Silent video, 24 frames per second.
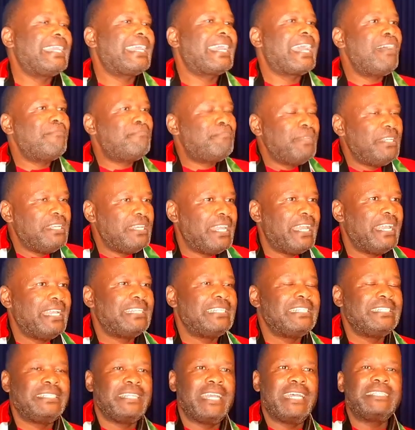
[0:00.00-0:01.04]

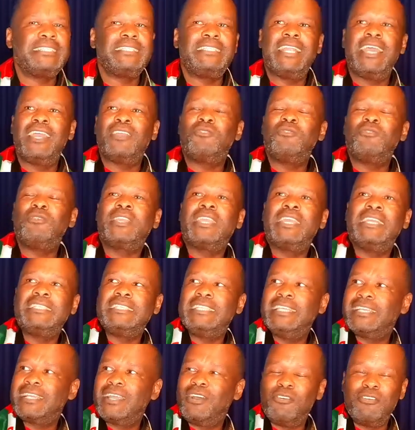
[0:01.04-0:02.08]
Cabinet is just like okay,
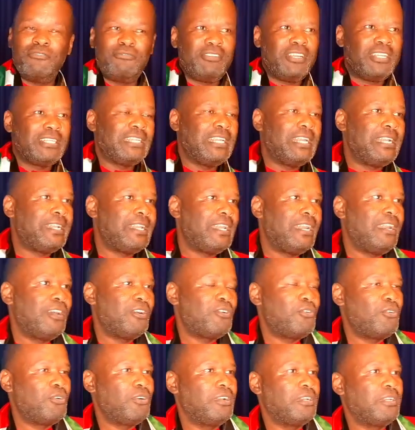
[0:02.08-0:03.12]
take away flat and tell
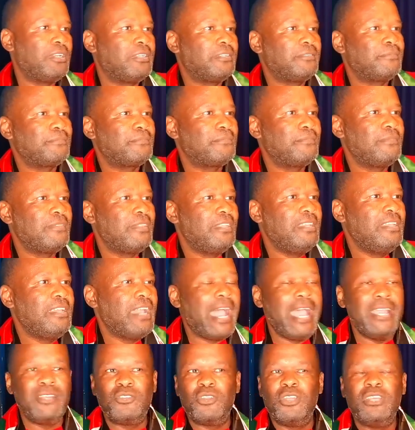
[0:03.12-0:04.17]
a call.
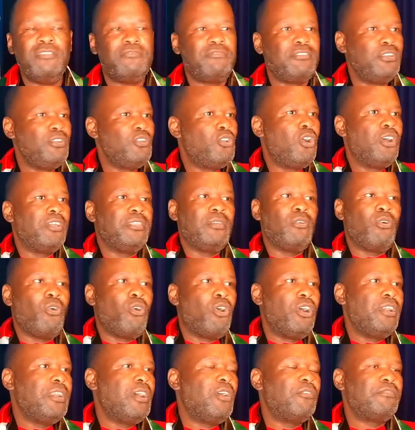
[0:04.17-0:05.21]
I don't even know the
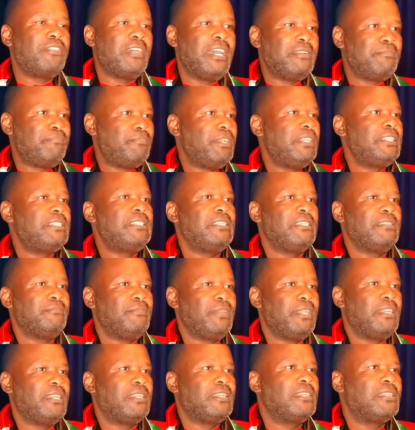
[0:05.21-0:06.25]
owner of that
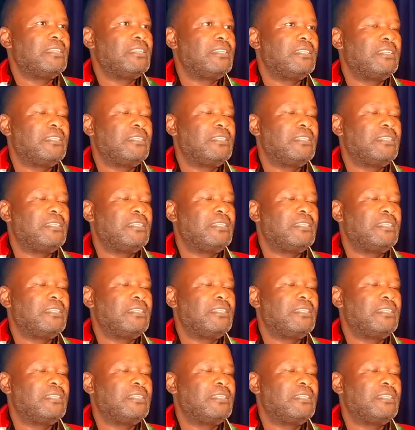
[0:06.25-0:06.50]
building, man.